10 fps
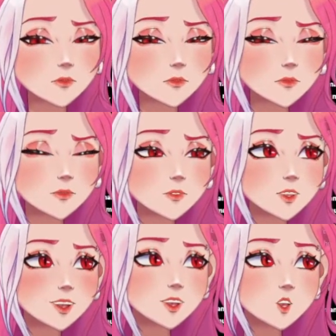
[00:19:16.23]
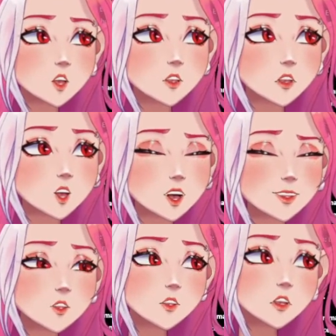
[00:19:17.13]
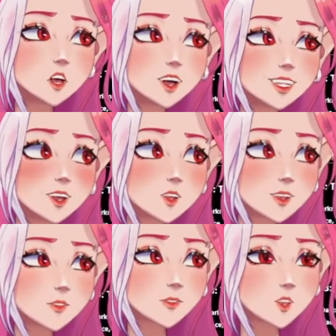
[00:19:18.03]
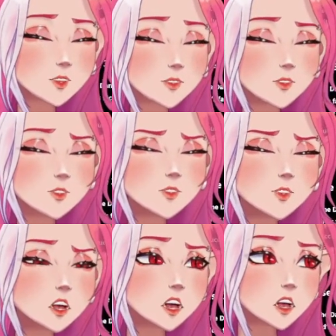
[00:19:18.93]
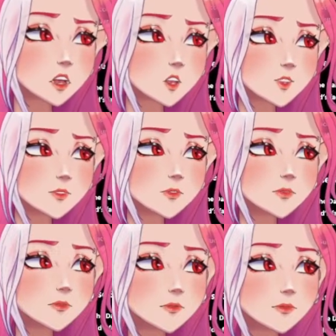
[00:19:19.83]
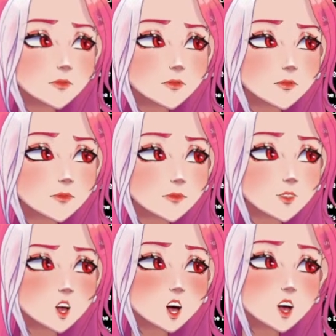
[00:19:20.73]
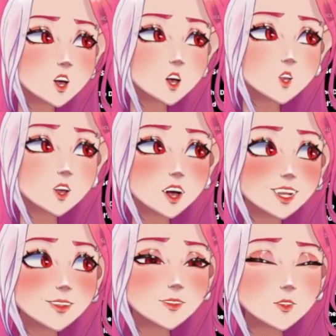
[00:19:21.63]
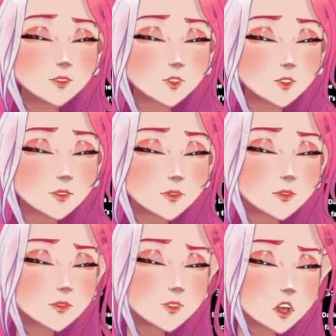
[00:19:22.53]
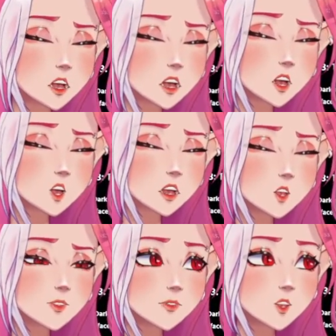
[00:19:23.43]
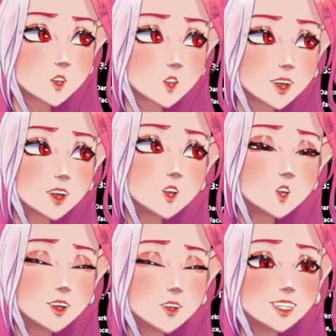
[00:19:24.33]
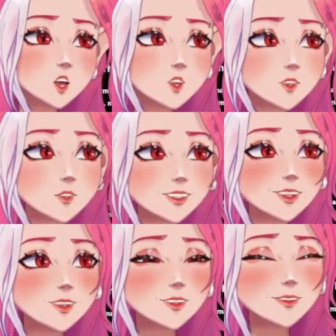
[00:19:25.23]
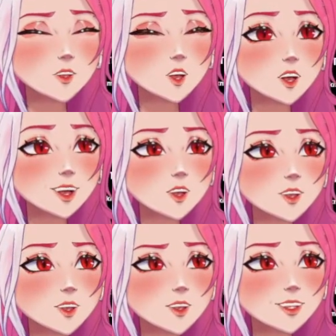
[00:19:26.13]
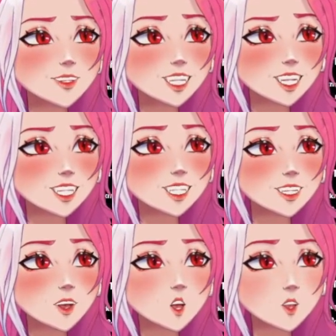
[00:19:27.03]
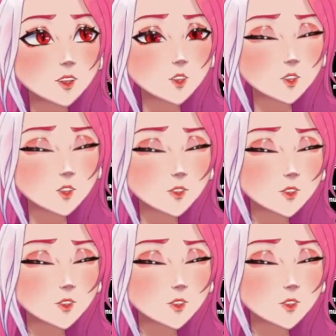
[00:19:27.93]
I feel like there could be a worse penalty for that. But I don't know what is the thing. Switching to an encounter thing, I don't really know about that.